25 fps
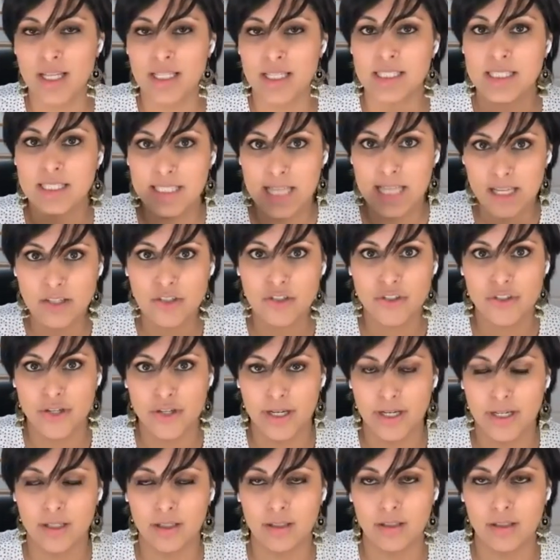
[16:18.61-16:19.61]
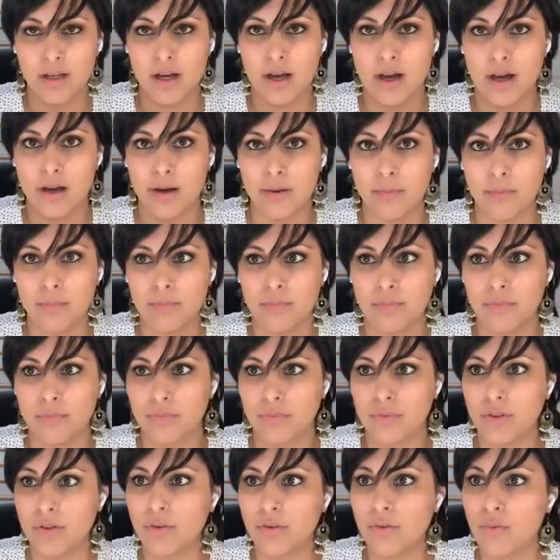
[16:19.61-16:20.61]
centering
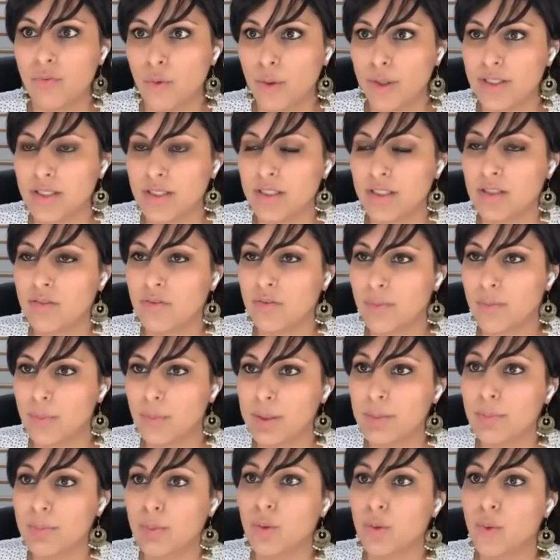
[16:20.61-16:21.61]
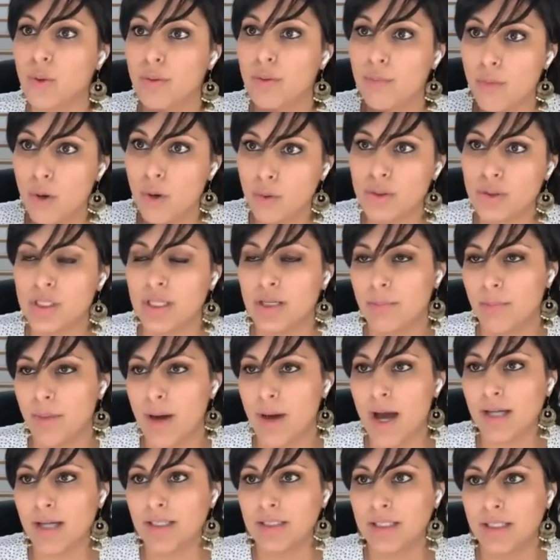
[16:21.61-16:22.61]
the voices of the people who are most
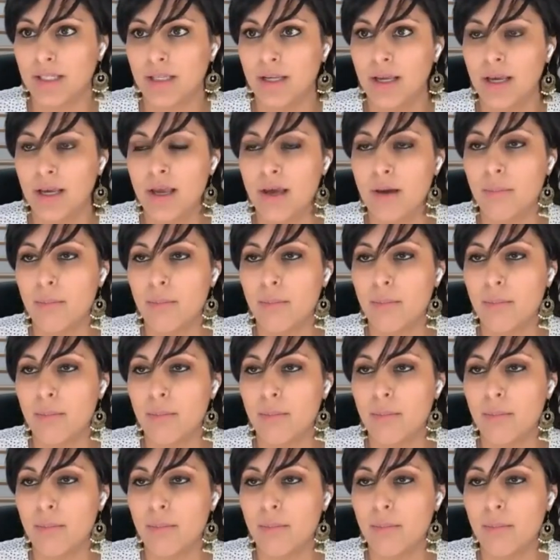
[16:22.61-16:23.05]
impacted